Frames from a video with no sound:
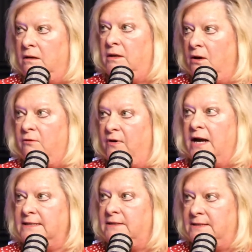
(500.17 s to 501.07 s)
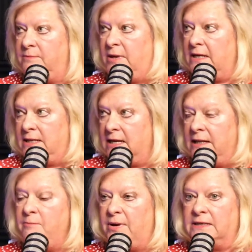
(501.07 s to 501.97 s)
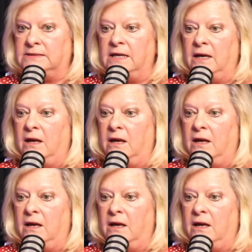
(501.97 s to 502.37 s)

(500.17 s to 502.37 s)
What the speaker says: vying to be in the Olympics.